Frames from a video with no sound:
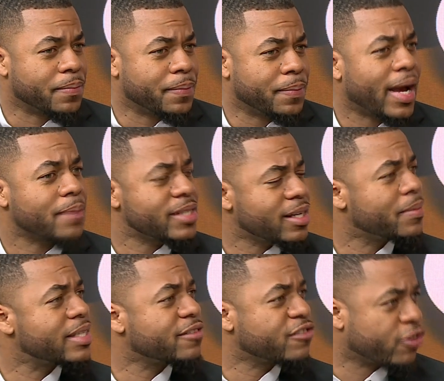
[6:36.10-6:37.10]
perhaps in a
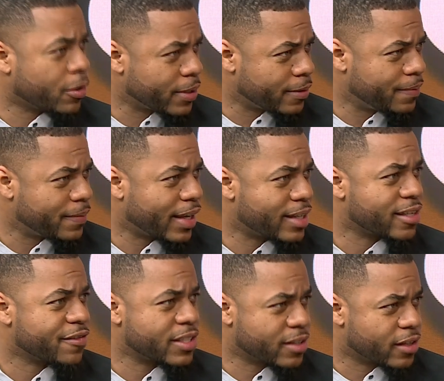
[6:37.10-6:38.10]
bit of trouble as a
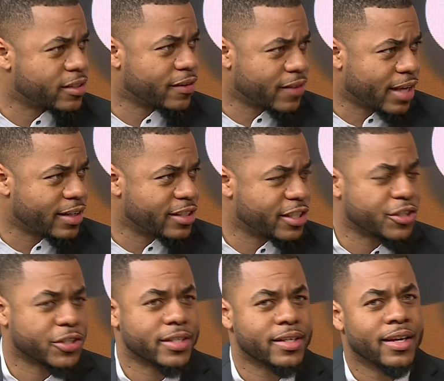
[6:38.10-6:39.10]
result of that
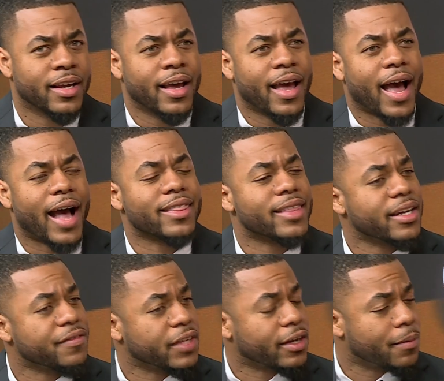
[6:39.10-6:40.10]
decision. And then
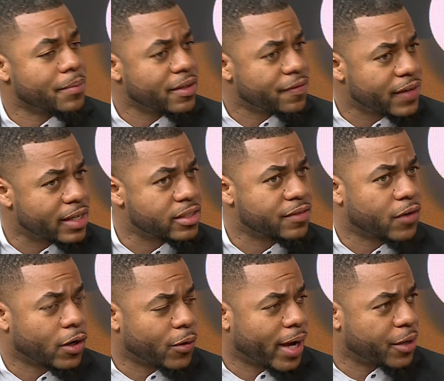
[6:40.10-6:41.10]
if the company failed to
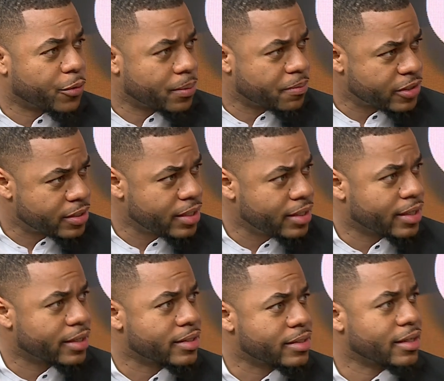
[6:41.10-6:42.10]
follow adequate
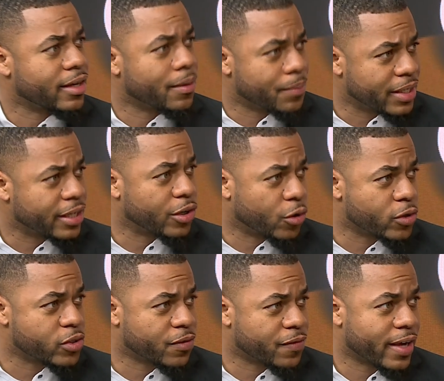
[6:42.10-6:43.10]
procedures, the company could
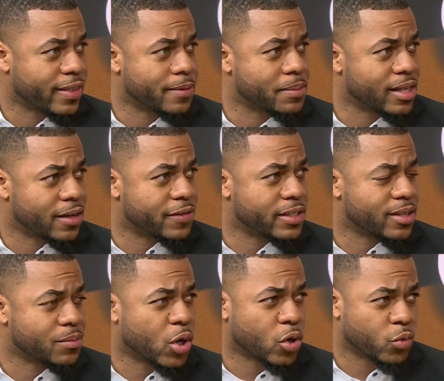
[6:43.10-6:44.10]
also find themselves in some
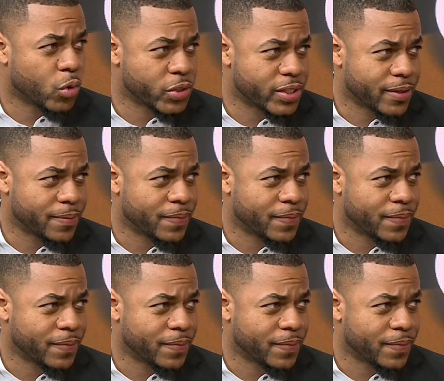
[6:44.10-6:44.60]
hot water.